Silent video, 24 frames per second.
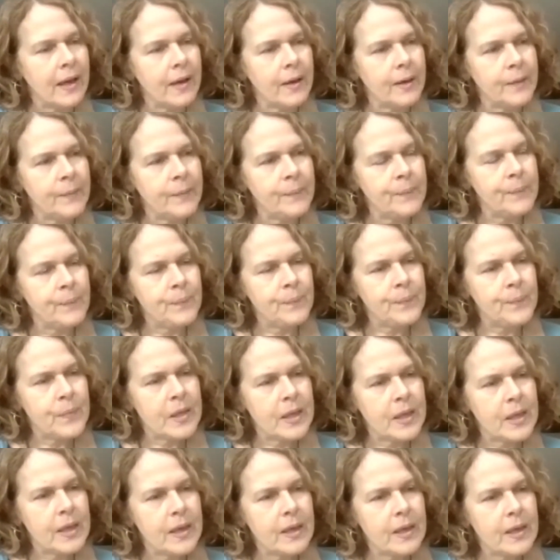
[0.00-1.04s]
And
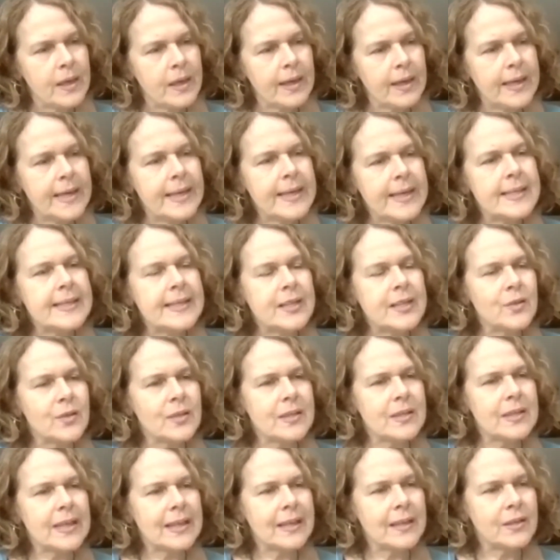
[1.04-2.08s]
it is
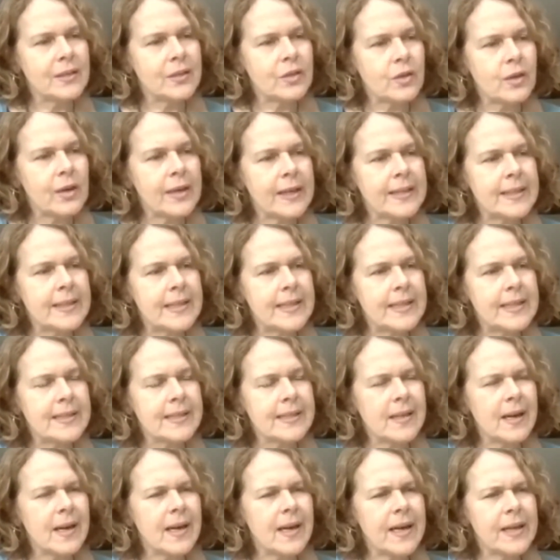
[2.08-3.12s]
interesting trying to
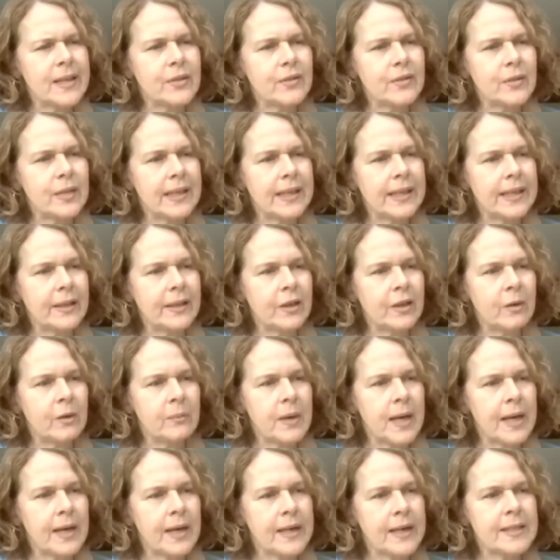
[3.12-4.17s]
decide really in your
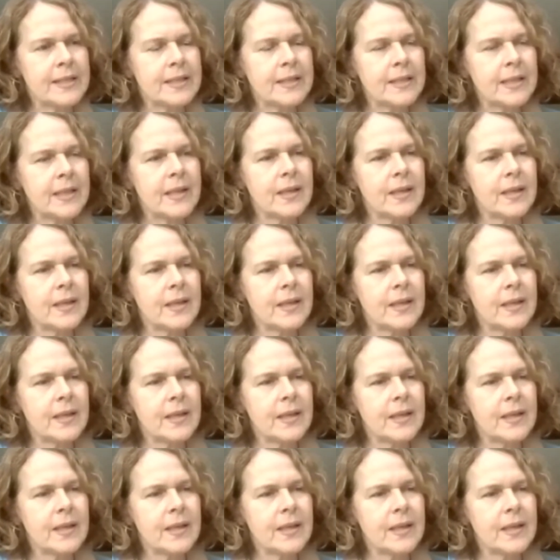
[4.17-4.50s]
mind